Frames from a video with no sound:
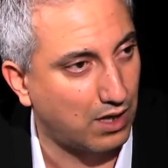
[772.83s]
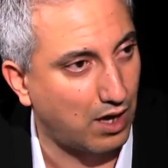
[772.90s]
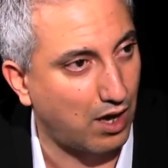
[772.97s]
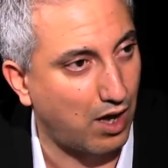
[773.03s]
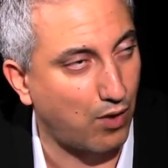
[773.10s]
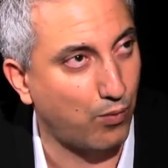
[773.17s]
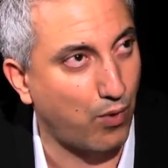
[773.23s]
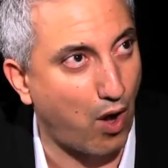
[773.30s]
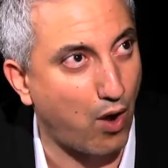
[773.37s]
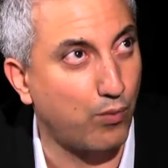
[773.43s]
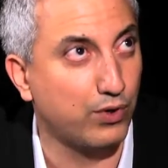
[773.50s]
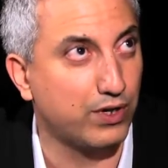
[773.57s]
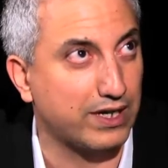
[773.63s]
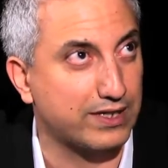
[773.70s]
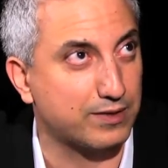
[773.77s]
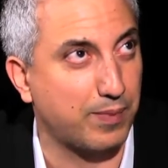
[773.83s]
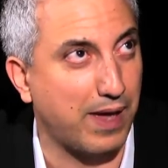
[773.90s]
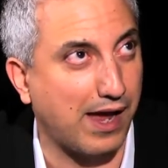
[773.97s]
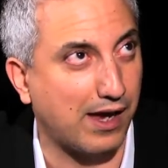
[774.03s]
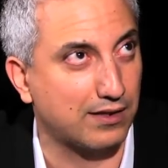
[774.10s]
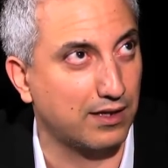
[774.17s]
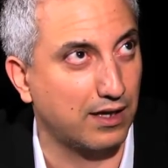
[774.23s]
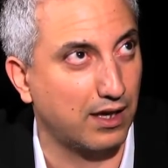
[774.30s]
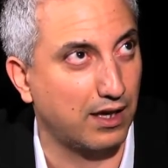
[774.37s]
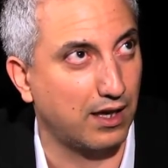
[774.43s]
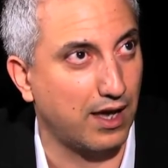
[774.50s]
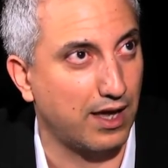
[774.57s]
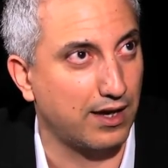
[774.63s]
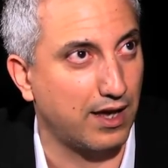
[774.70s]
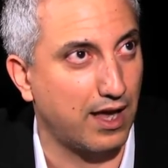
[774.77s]
I would expect
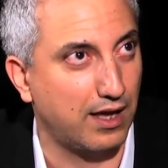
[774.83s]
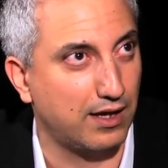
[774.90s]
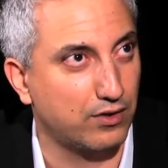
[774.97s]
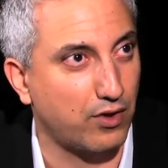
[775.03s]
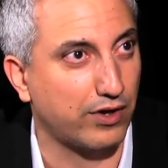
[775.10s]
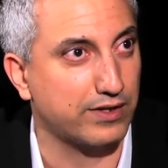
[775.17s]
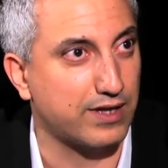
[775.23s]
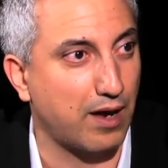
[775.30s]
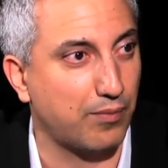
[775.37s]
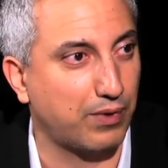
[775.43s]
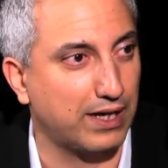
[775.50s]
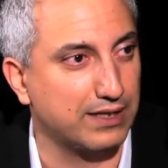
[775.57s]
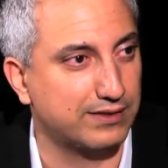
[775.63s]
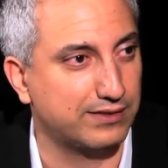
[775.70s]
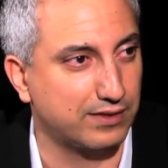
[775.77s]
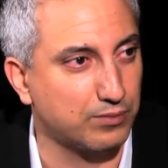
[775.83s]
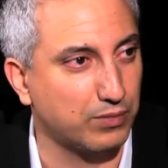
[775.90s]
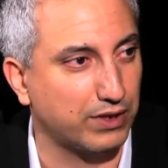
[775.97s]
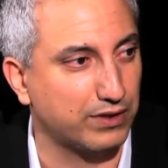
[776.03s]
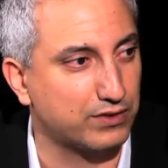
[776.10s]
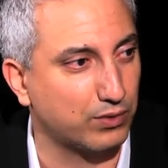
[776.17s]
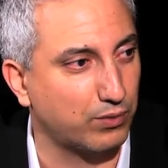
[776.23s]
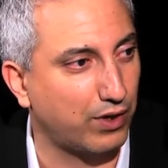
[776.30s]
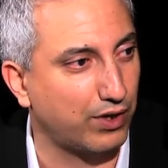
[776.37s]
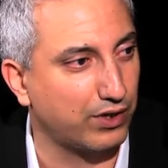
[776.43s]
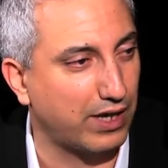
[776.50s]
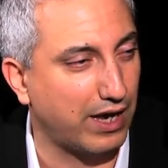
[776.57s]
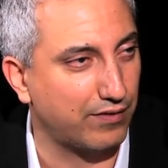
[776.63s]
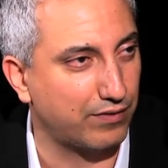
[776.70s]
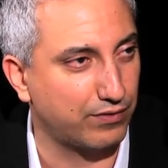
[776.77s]
a non-adapt rate similar to what
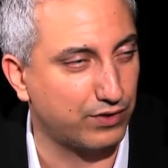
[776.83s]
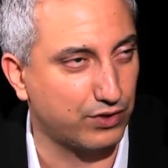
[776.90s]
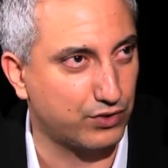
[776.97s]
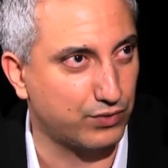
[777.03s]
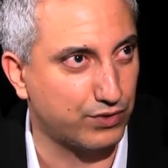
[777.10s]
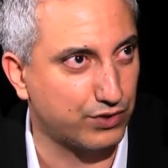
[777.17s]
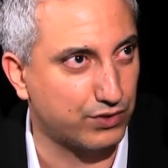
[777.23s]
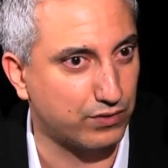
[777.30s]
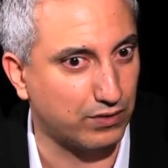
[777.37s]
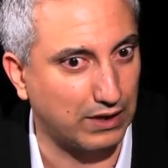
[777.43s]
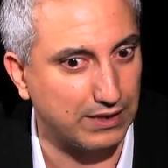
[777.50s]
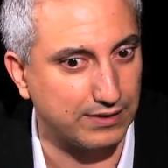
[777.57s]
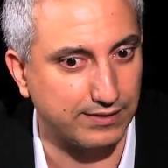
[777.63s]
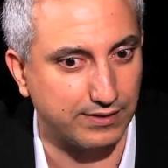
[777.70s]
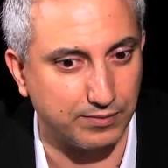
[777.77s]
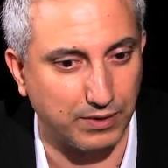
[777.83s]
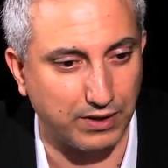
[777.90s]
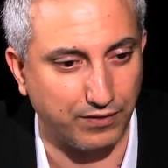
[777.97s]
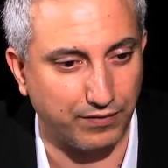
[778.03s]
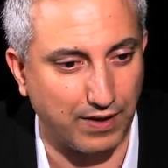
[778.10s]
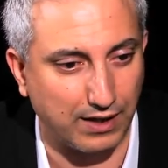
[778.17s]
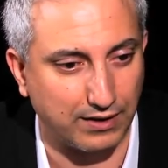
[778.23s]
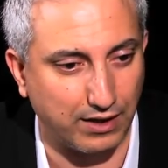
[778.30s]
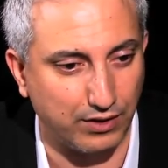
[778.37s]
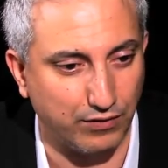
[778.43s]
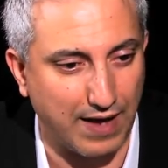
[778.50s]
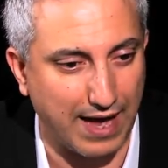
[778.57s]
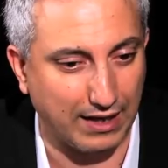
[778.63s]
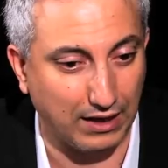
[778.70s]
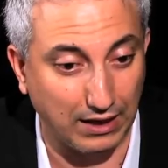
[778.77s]
you'd have of your traditional lenses, but the fact that
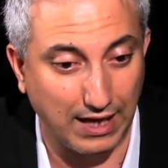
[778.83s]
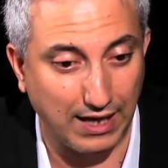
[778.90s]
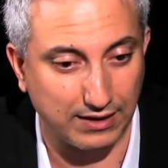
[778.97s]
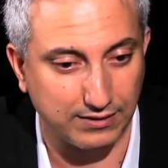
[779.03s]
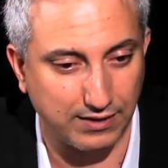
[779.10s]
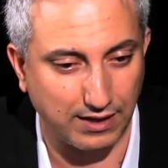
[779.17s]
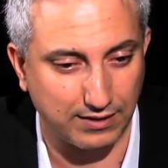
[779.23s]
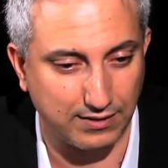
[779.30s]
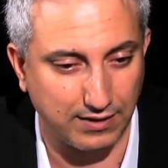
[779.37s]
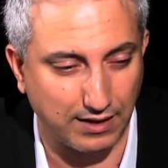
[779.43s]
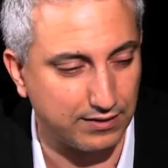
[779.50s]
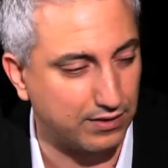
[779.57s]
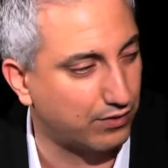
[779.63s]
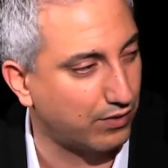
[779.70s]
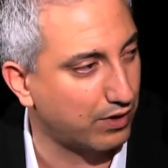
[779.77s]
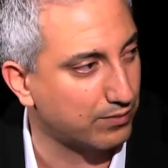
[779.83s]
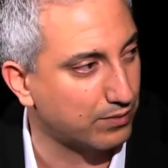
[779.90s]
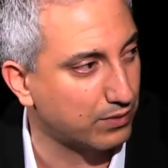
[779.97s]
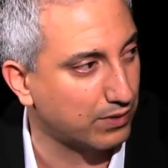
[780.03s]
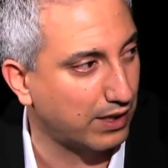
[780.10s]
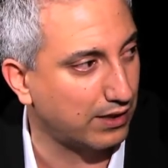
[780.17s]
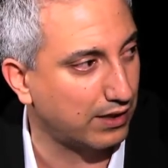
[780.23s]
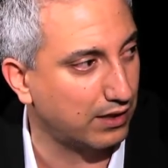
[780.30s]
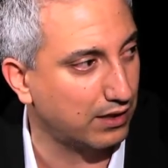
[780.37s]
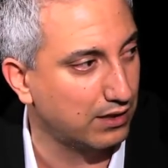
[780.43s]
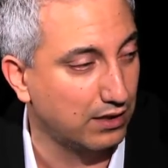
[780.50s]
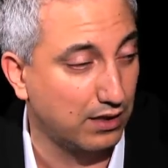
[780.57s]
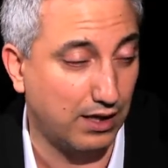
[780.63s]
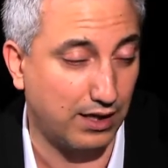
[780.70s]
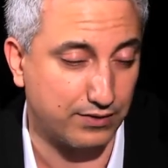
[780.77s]
you've had less, that's incredible.
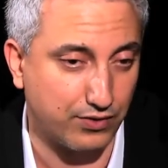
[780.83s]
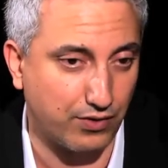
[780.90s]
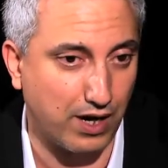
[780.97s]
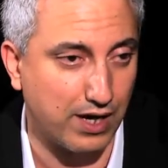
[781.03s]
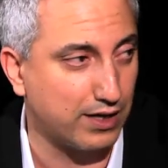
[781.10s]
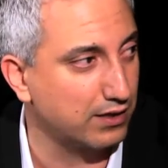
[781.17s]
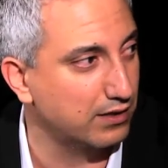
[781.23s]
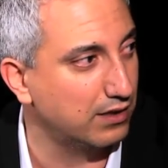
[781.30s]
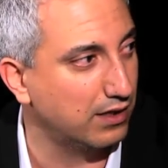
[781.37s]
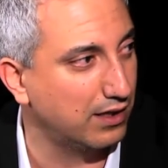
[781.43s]
That's great.